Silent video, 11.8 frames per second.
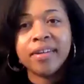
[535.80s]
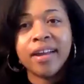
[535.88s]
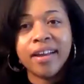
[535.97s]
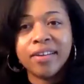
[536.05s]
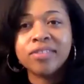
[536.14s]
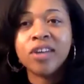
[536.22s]

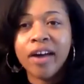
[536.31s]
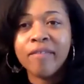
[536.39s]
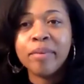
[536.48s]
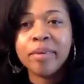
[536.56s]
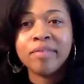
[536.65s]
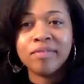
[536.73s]
now, so I've
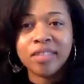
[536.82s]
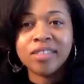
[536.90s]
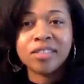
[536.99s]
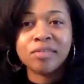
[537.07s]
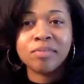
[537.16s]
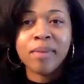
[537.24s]
been this
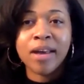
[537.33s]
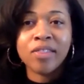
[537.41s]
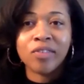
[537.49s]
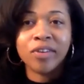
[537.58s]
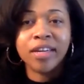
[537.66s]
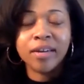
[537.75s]
is my
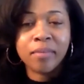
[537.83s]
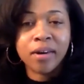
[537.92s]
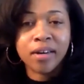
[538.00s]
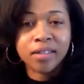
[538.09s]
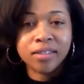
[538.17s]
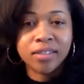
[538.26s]
three year
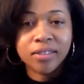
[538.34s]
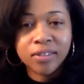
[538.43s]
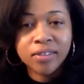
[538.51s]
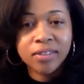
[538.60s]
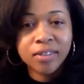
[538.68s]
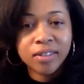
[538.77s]
mark too
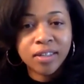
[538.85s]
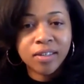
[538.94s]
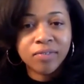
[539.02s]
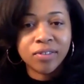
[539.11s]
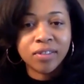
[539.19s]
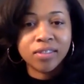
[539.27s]
a
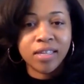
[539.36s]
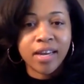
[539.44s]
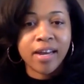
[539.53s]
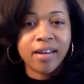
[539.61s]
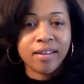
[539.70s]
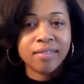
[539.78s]
oh, full sweet.
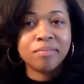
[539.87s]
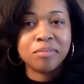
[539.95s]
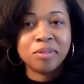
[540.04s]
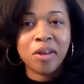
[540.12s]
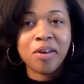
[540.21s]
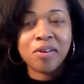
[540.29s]
time. So